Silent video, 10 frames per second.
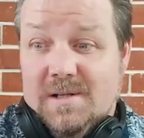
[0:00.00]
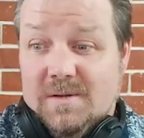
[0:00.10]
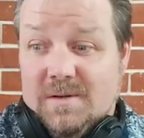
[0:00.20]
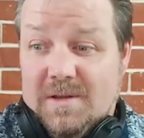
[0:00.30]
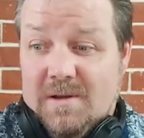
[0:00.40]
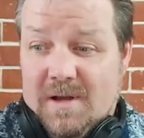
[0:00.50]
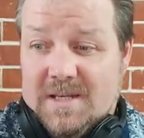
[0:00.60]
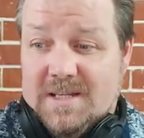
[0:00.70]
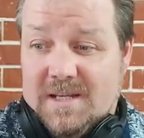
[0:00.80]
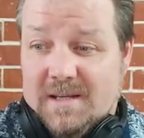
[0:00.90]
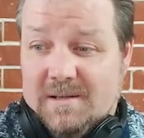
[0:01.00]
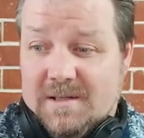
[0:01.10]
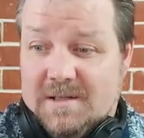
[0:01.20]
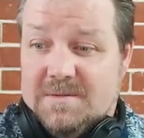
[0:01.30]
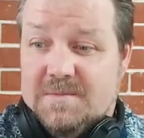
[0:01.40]
look, the idea
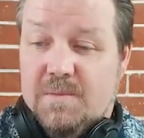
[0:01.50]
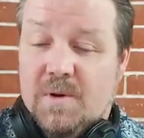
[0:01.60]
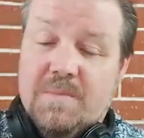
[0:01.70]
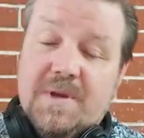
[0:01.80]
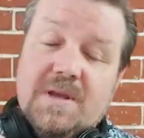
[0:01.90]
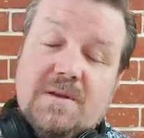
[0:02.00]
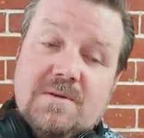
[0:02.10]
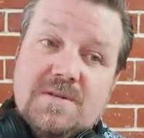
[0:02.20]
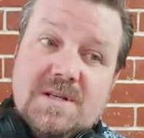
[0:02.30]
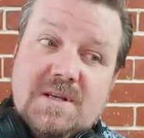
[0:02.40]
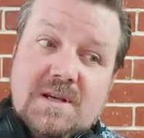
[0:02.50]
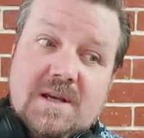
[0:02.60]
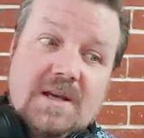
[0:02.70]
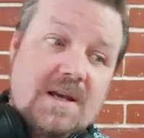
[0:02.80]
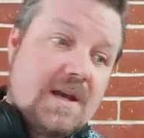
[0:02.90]
was we want to be
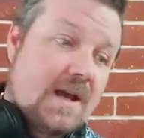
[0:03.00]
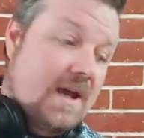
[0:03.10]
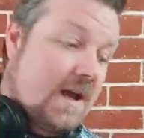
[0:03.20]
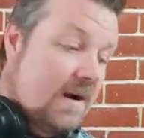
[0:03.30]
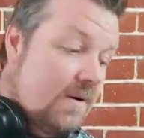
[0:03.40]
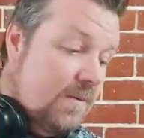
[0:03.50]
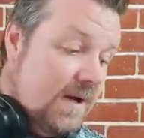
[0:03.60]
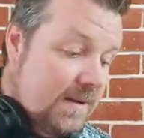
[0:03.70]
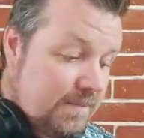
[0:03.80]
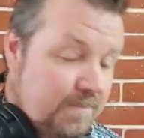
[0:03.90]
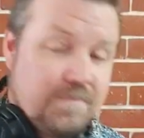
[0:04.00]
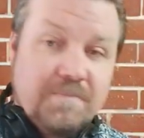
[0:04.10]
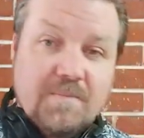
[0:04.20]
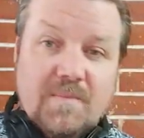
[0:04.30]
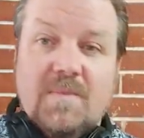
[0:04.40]
using our
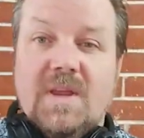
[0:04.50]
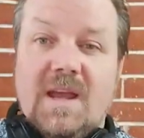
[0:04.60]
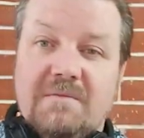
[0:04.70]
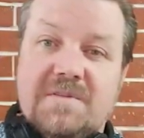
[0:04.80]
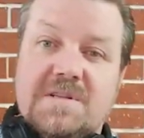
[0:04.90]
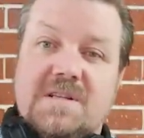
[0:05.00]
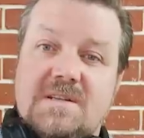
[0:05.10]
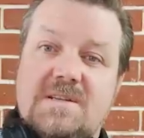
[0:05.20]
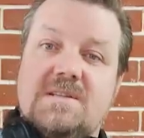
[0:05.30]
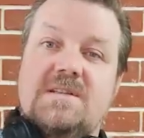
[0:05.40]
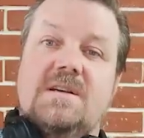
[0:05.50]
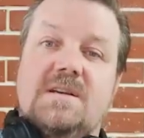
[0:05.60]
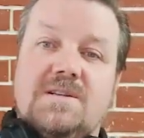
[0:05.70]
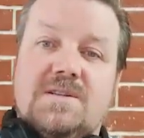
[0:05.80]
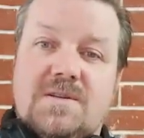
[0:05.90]
emphasis
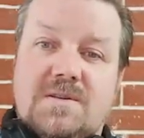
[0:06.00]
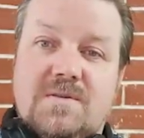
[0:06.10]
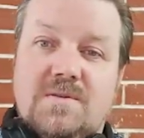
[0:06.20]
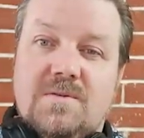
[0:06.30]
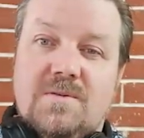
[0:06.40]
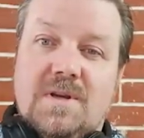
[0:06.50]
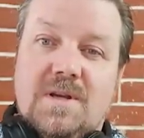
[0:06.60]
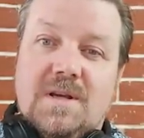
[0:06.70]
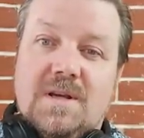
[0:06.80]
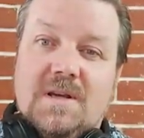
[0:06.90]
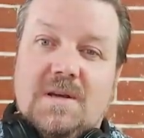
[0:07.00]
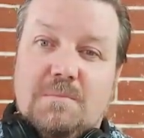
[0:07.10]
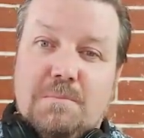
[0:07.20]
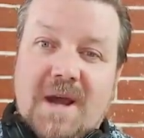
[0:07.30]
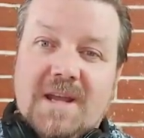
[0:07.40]
to
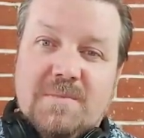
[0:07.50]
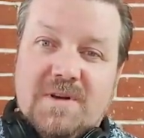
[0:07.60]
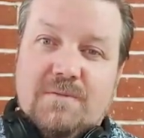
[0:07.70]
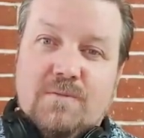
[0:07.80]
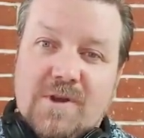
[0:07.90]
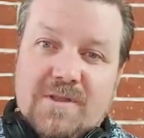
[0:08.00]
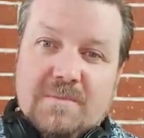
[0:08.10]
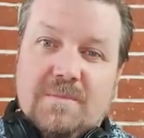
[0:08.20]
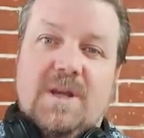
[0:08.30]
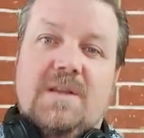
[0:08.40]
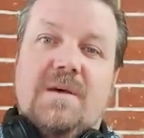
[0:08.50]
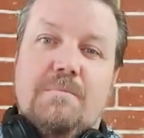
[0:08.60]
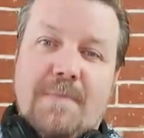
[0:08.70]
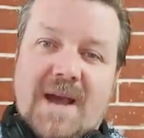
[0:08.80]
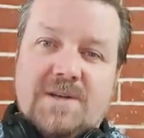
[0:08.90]
make a bit of rhythm
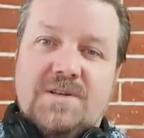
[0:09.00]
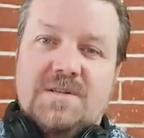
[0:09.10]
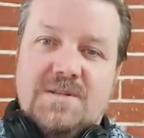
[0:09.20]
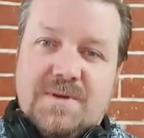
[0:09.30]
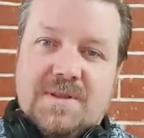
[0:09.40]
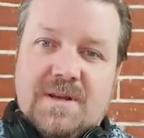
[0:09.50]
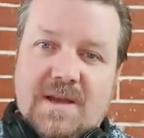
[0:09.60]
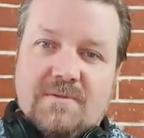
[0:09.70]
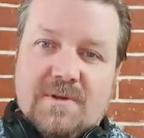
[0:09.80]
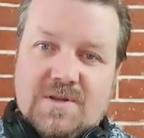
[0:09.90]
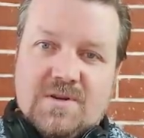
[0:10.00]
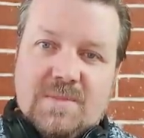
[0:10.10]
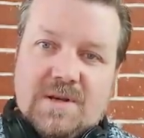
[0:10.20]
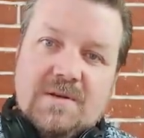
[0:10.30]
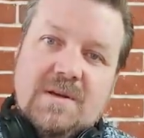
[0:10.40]
that matches with another
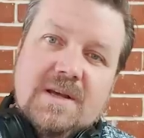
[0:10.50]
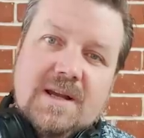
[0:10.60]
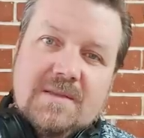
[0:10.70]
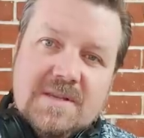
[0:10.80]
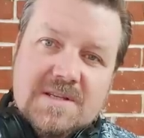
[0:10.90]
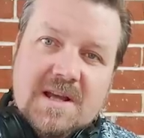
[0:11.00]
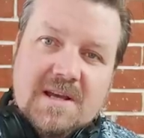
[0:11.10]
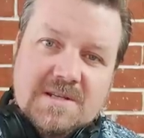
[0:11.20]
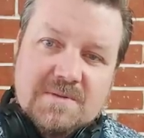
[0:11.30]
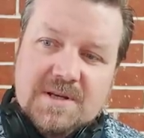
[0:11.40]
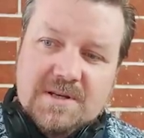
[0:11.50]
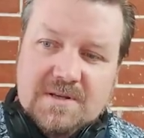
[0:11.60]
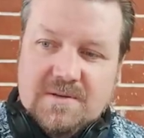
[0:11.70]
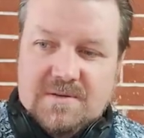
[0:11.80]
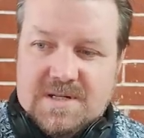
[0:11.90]
instrument. And in this case, we're going to
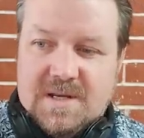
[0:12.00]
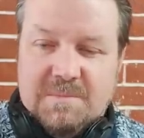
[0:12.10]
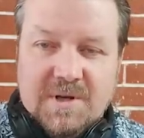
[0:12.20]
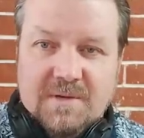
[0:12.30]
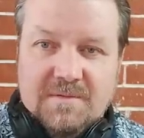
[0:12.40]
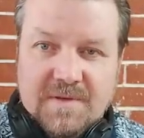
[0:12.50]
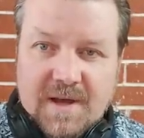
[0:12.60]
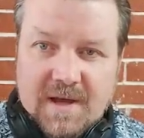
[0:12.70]
use a bit of